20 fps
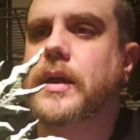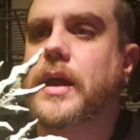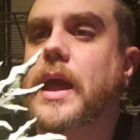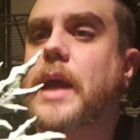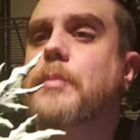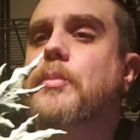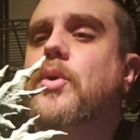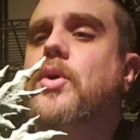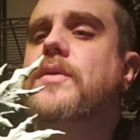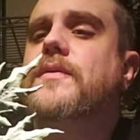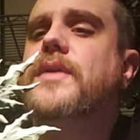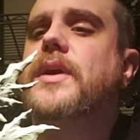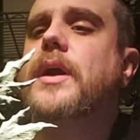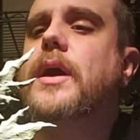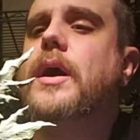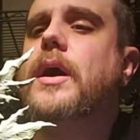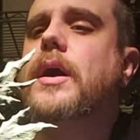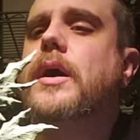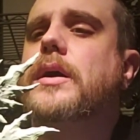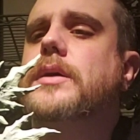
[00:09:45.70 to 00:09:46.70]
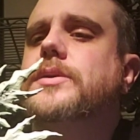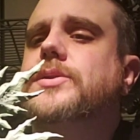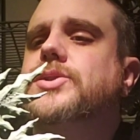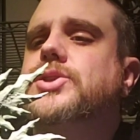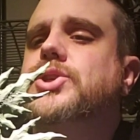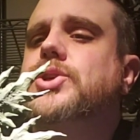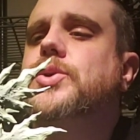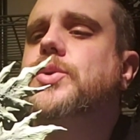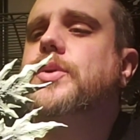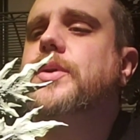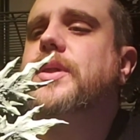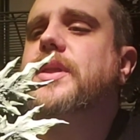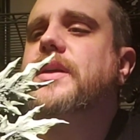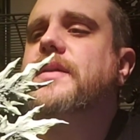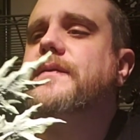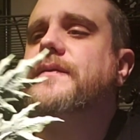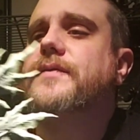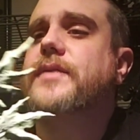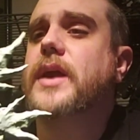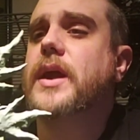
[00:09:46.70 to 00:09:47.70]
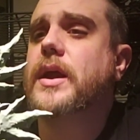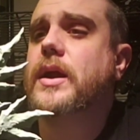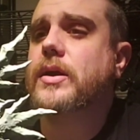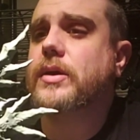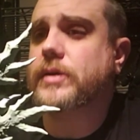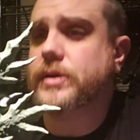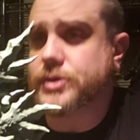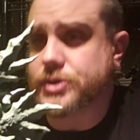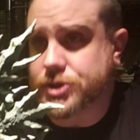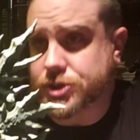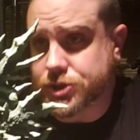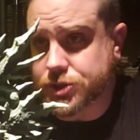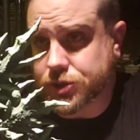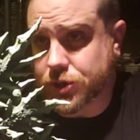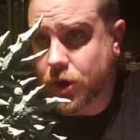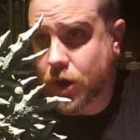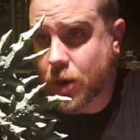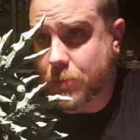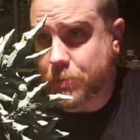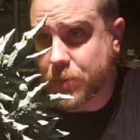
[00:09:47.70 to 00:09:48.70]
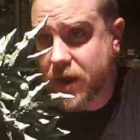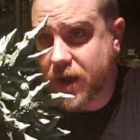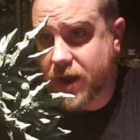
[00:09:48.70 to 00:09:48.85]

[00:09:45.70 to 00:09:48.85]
And moving on to the very sharp